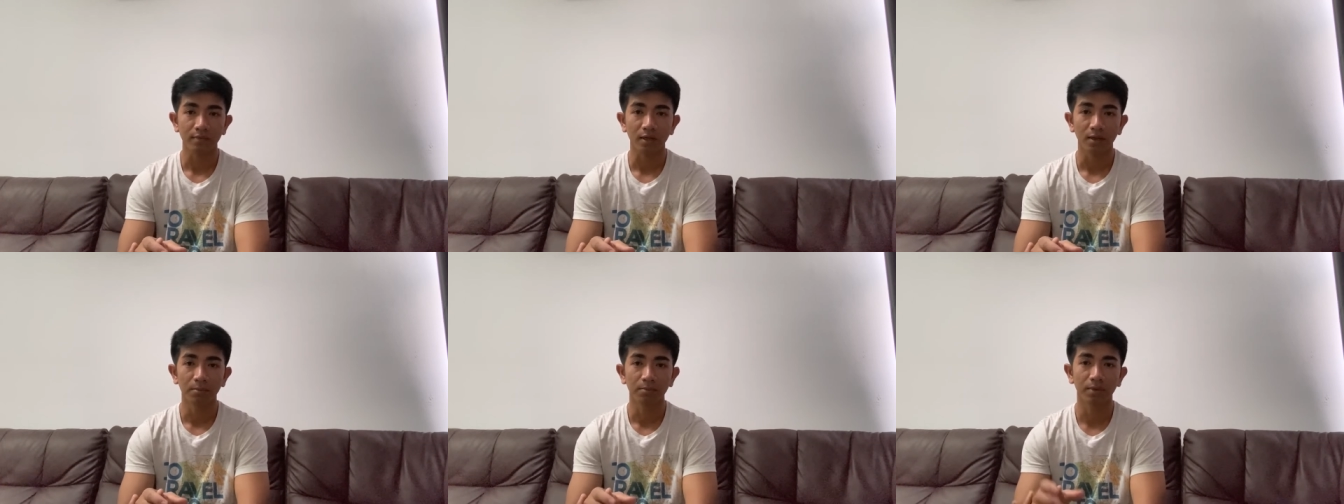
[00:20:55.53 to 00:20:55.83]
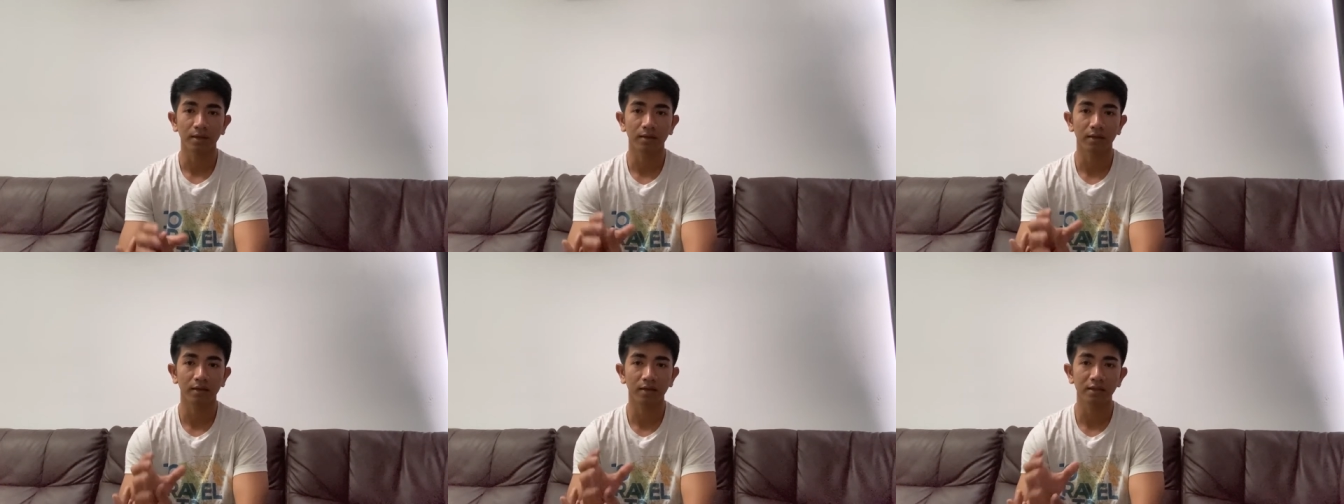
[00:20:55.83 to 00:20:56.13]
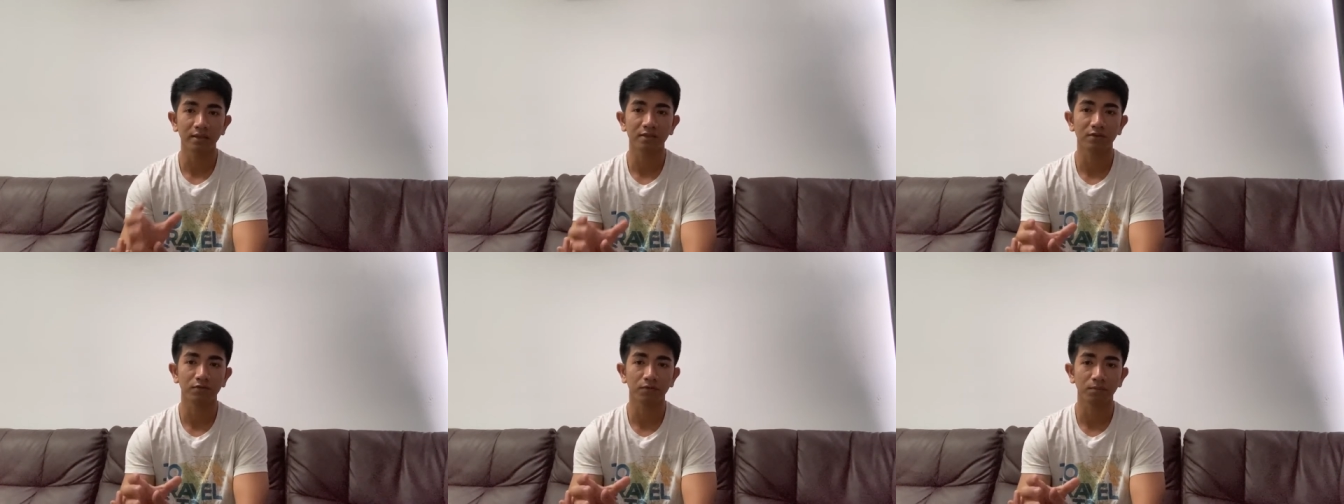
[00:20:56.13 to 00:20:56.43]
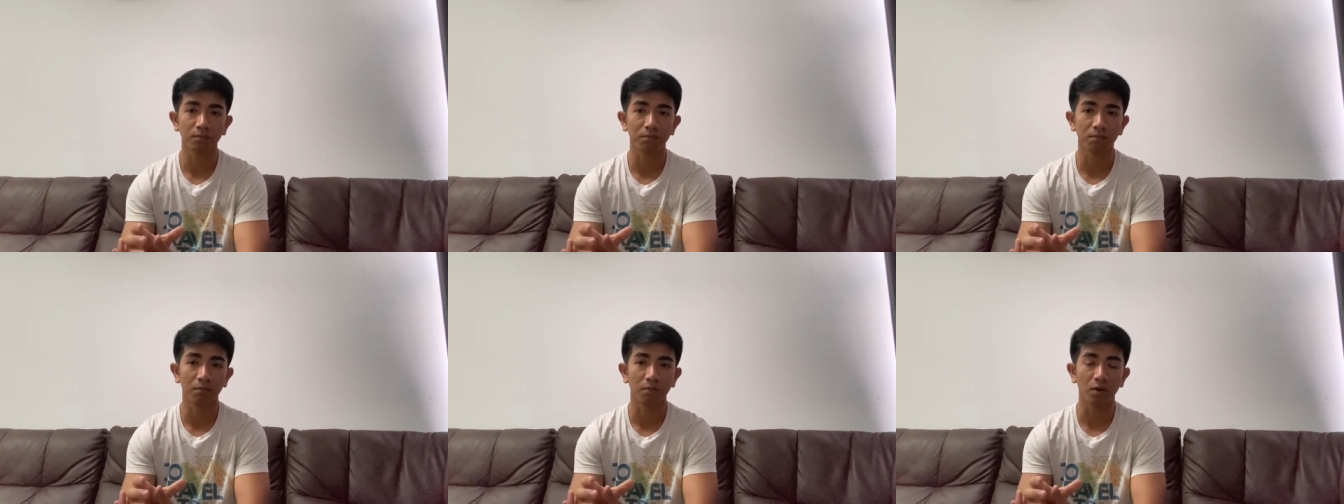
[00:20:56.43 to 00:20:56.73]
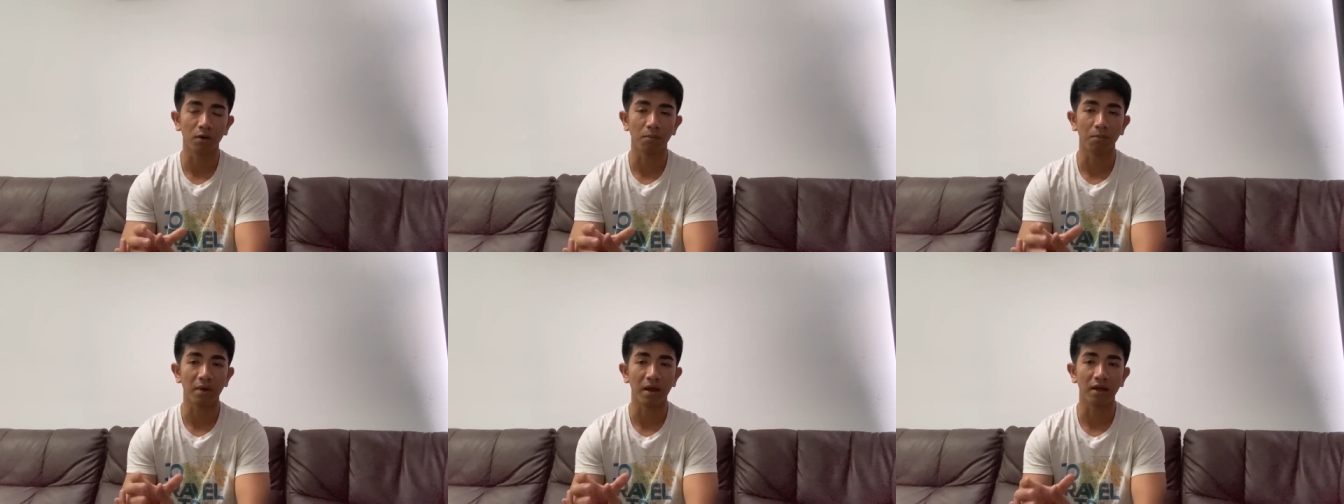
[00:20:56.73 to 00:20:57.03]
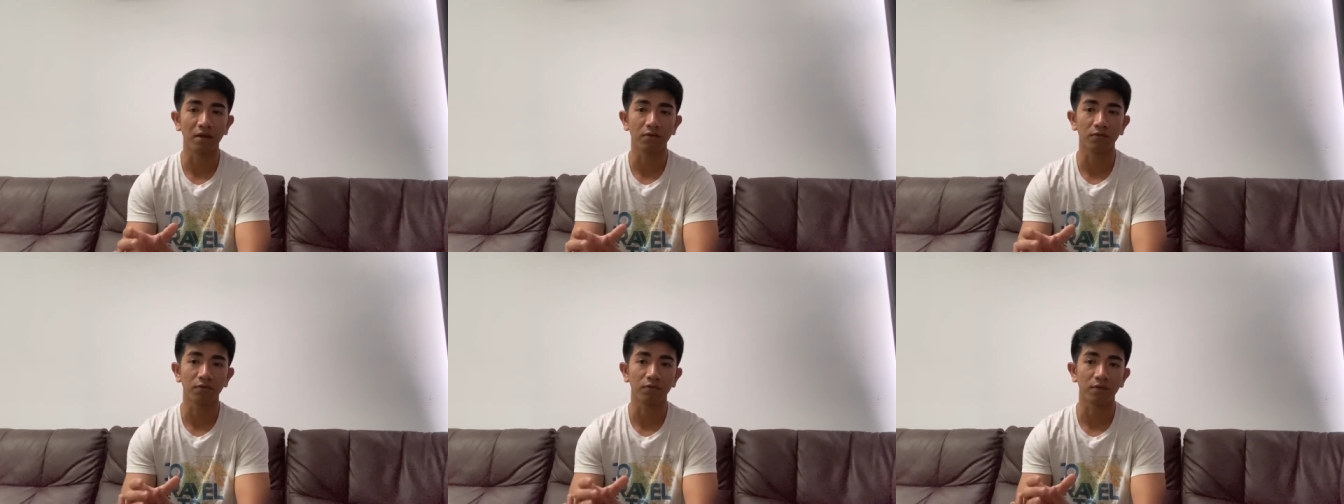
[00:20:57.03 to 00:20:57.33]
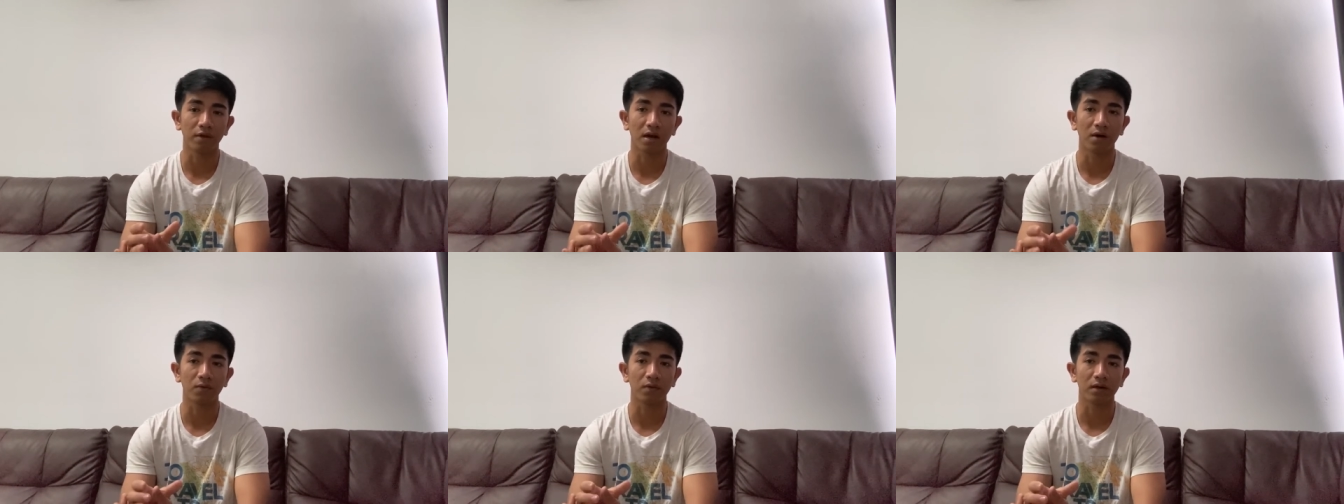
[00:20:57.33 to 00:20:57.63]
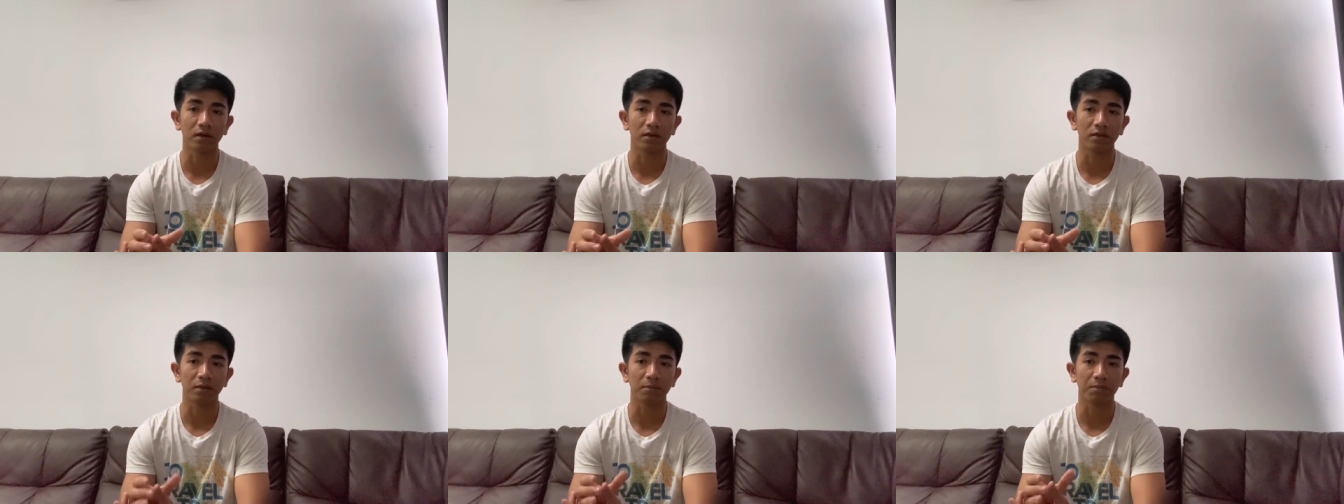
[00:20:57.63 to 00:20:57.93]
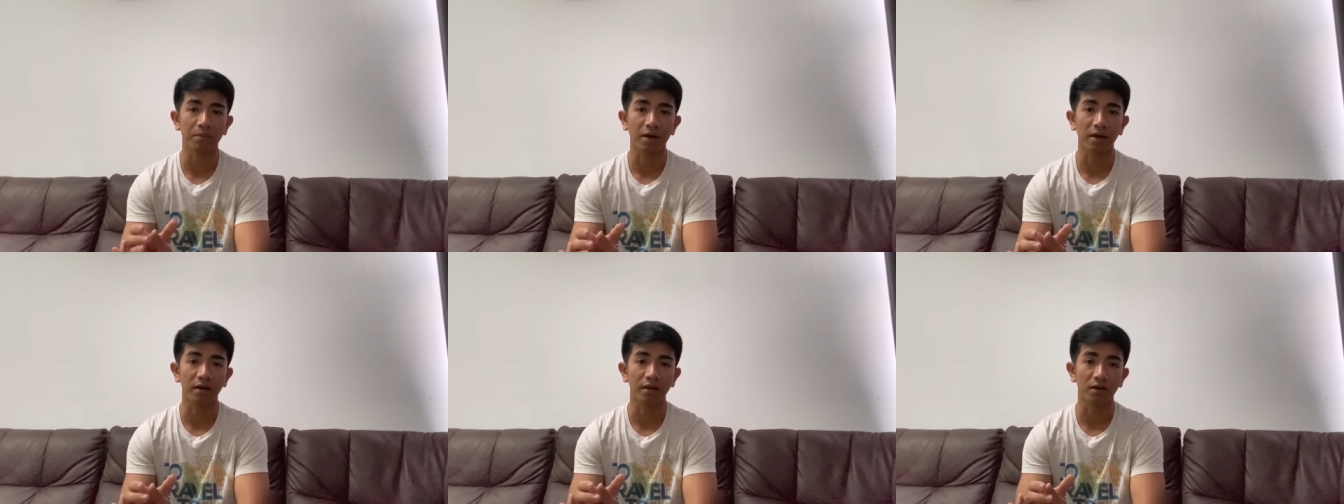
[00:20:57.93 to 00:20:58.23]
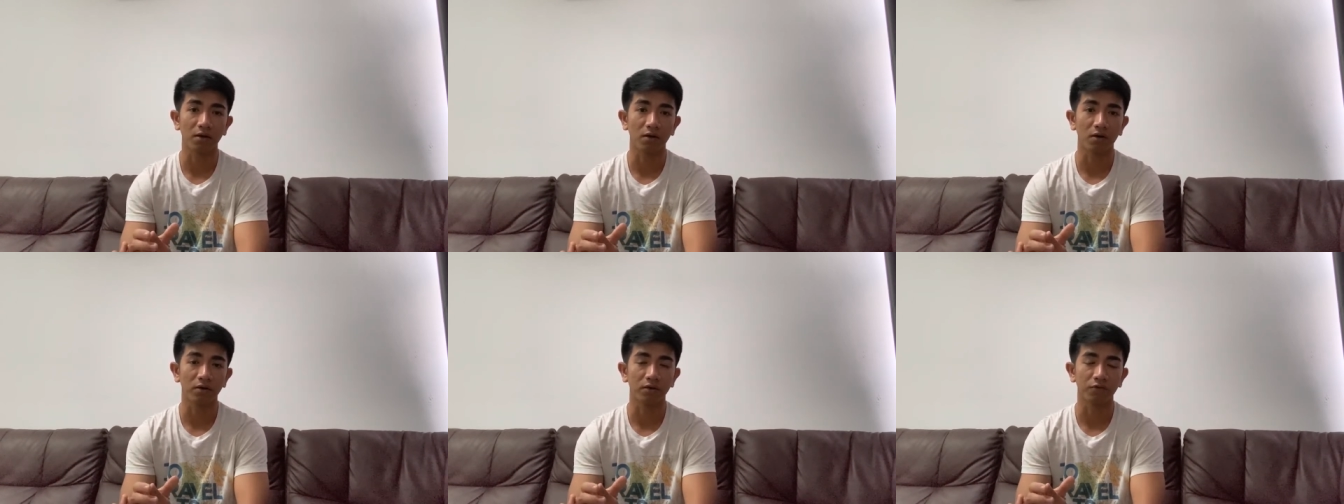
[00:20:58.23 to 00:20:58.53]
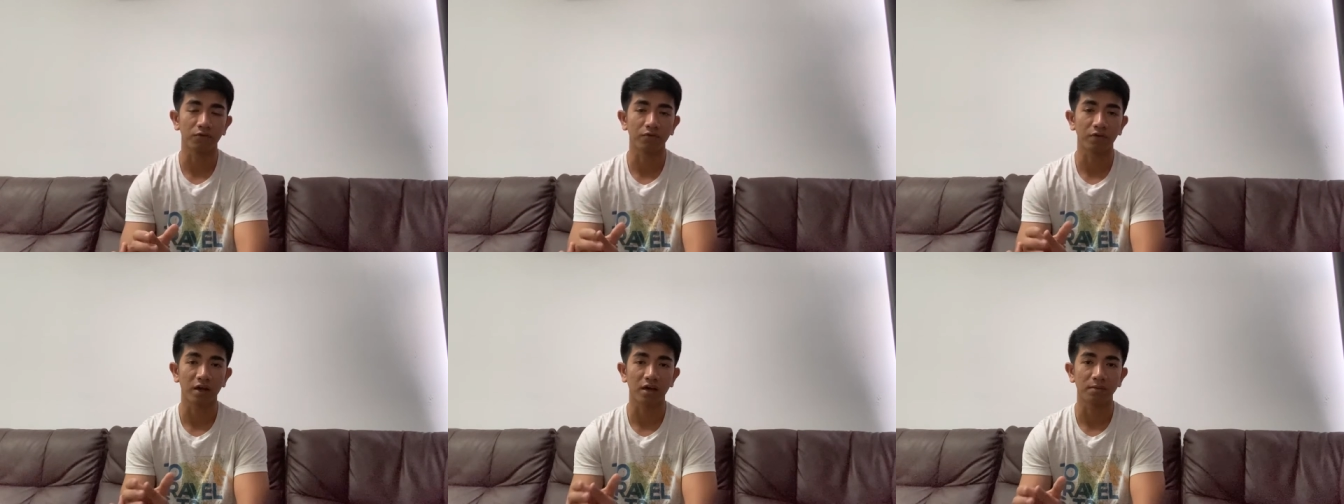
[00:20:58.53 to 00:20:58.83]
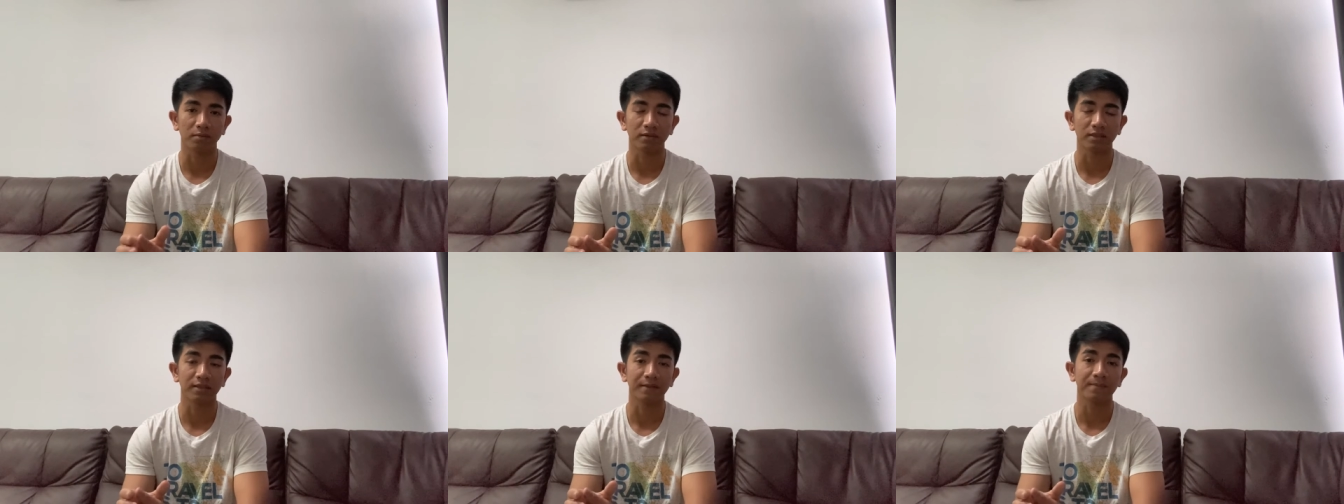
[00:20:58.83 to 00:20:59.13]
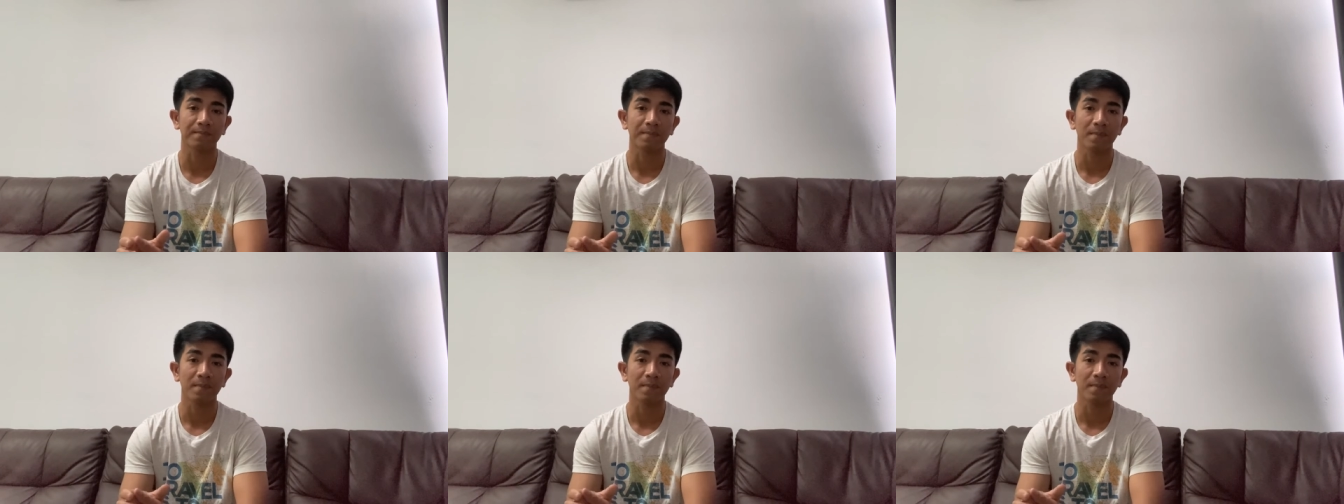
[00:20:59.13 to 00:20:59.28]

but this may vary depending on the family.